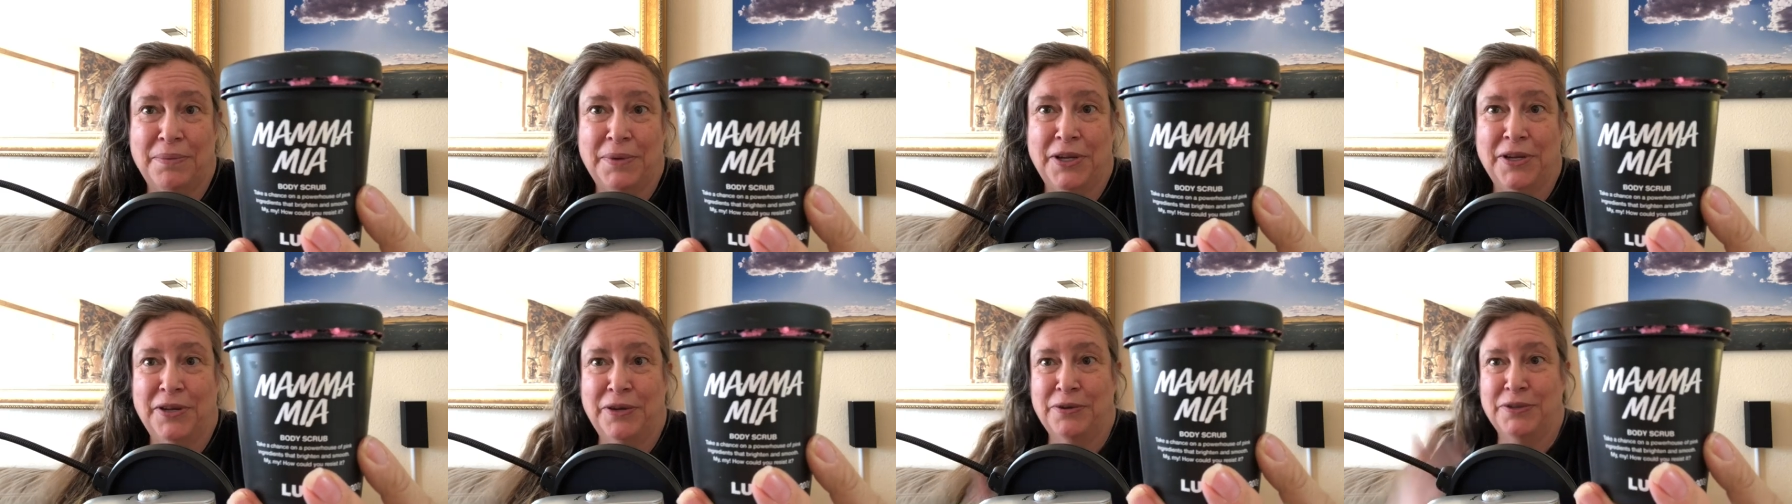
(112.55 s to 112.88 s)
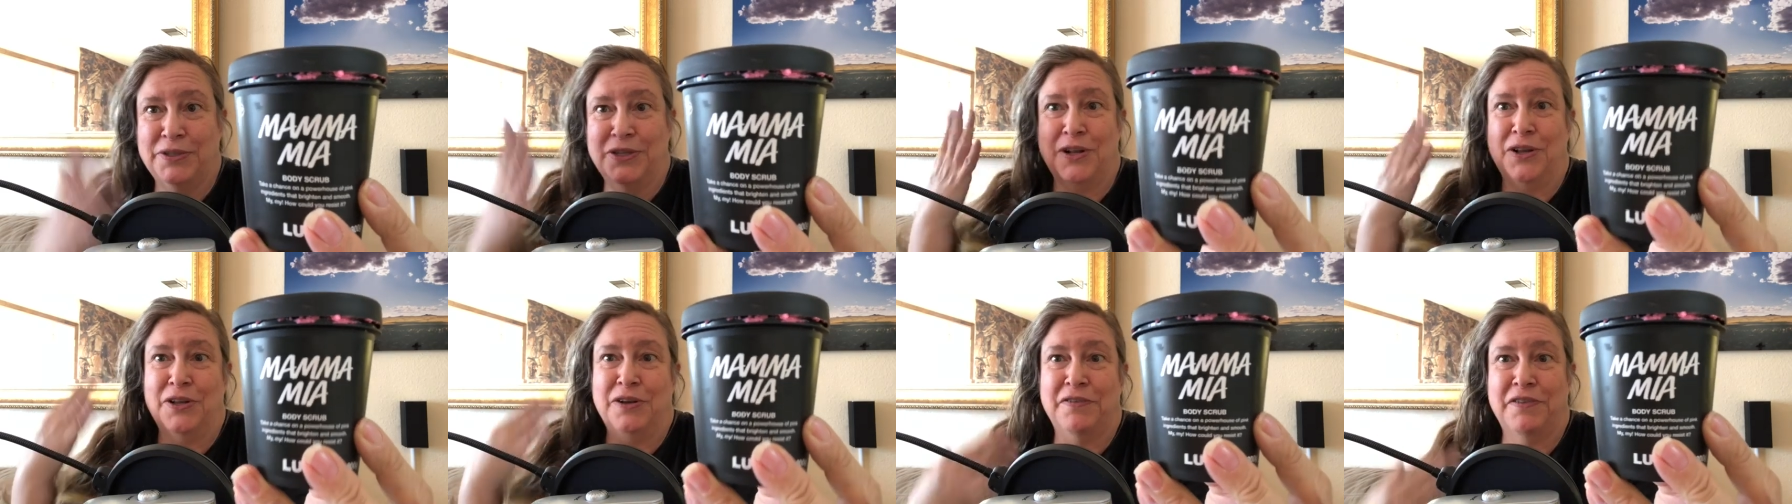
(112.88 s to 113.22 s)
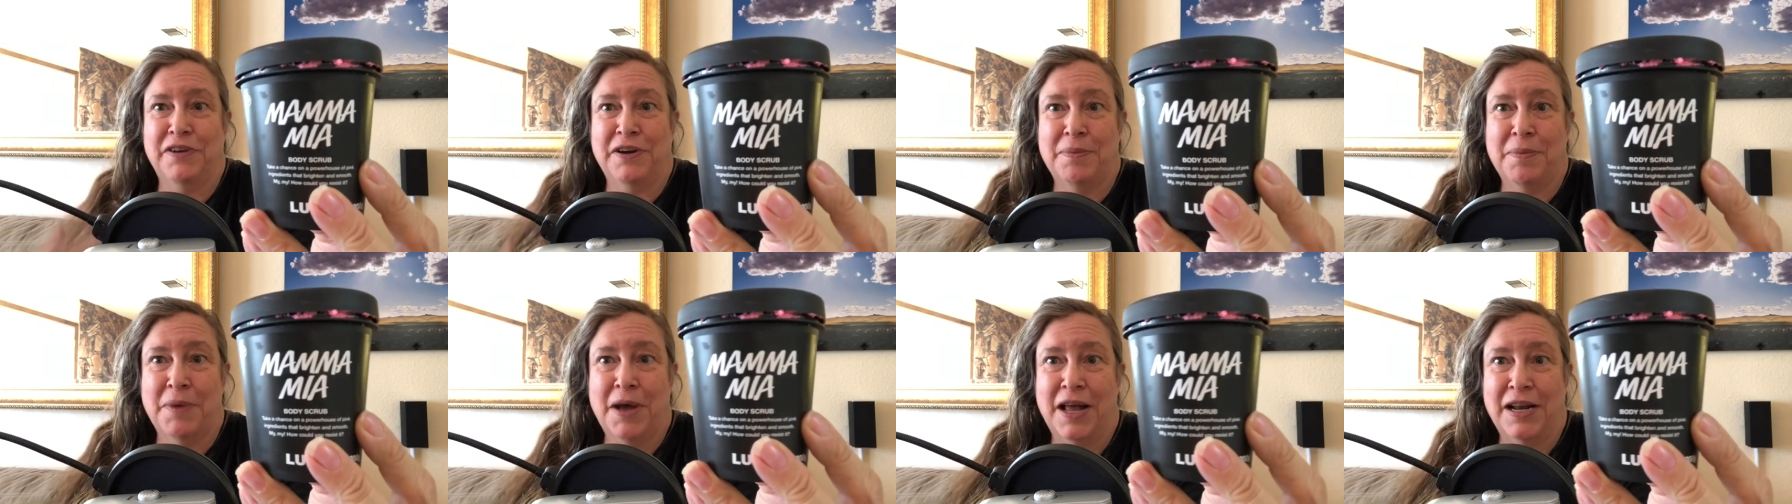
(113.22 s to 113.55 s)
you use all over
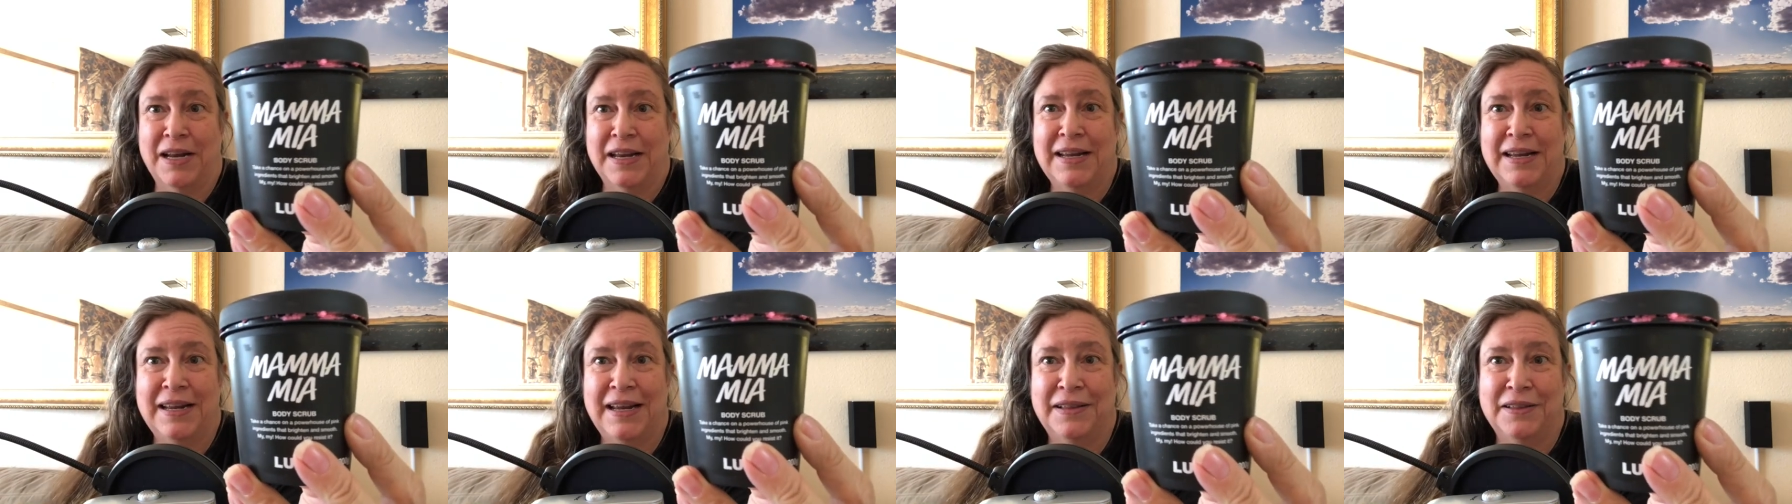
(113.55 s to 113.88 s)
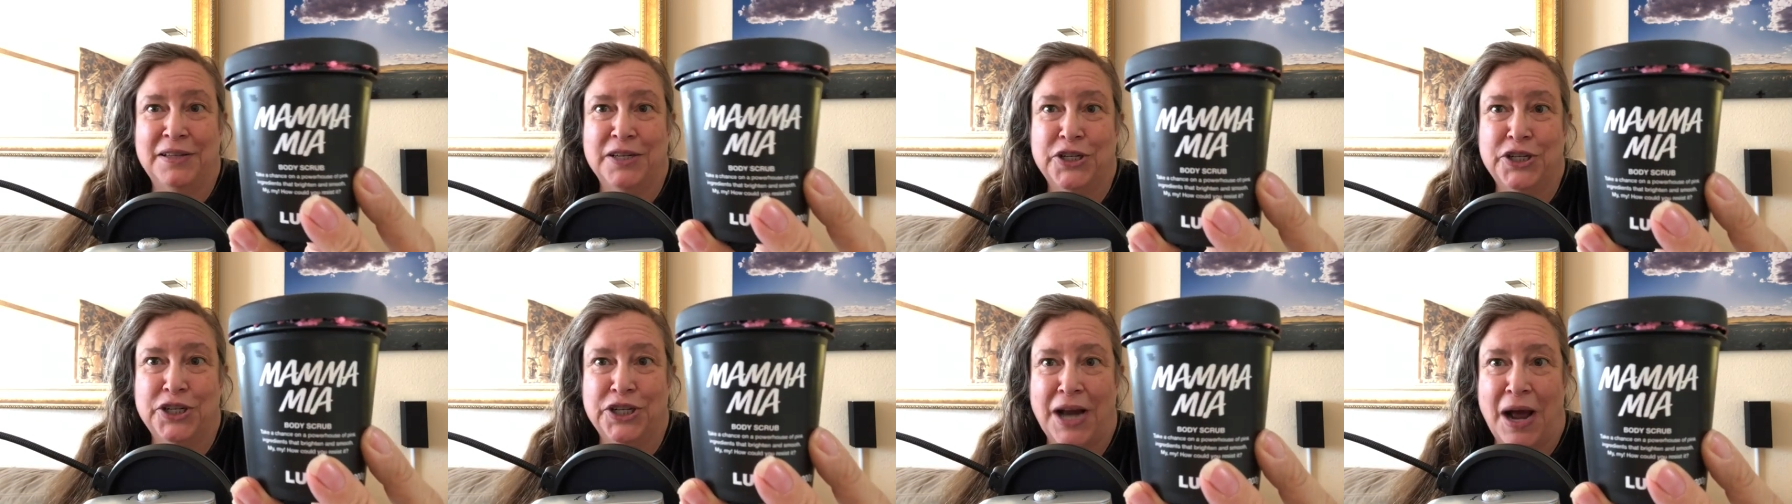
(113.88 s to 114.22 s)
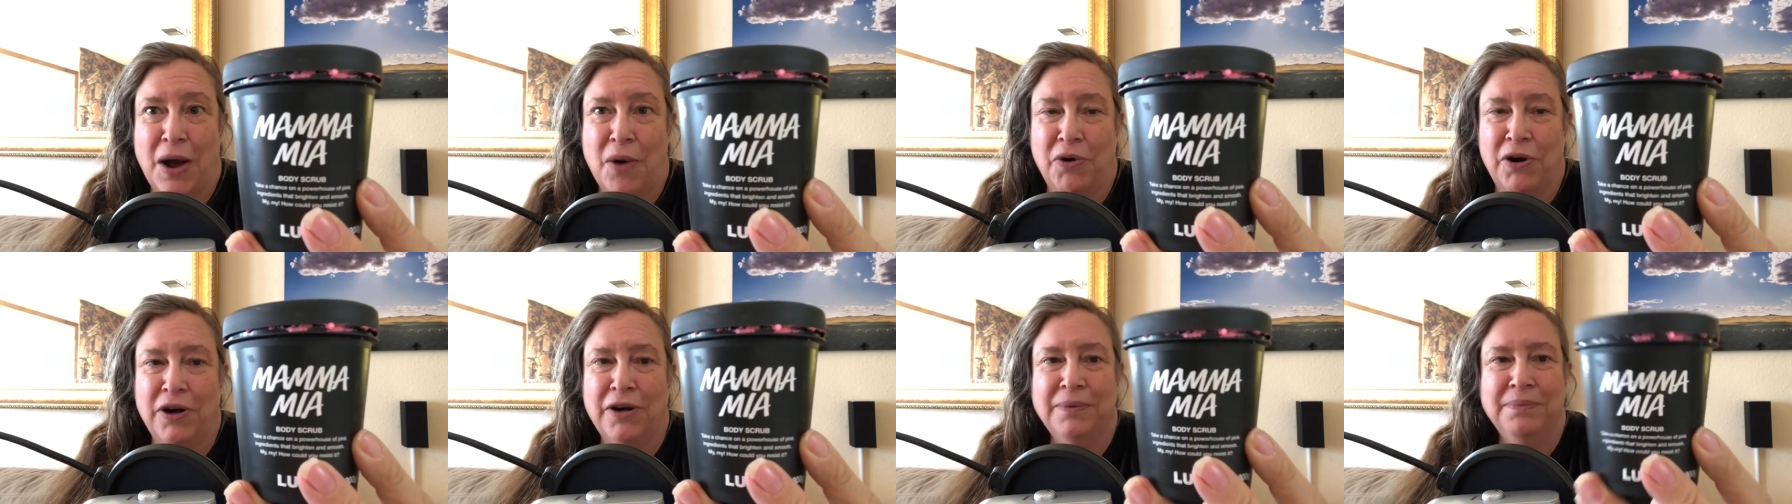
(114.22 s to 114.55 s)
your body in the
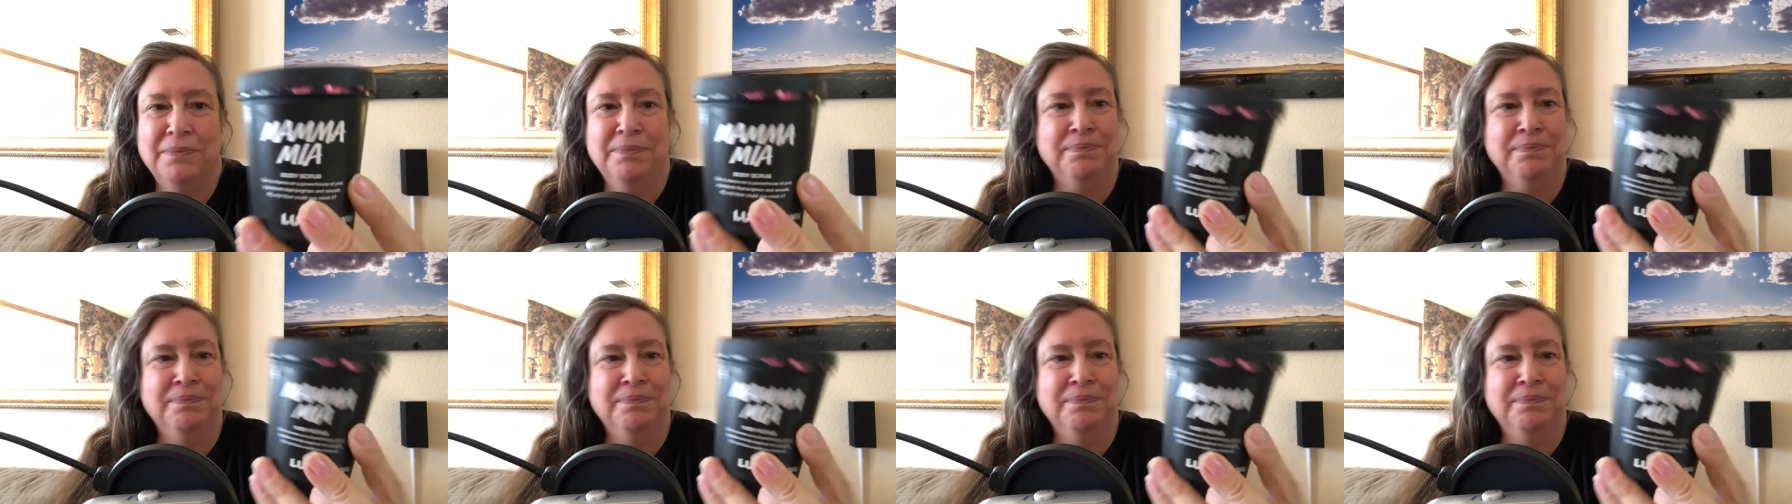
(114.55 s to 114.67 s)
shower.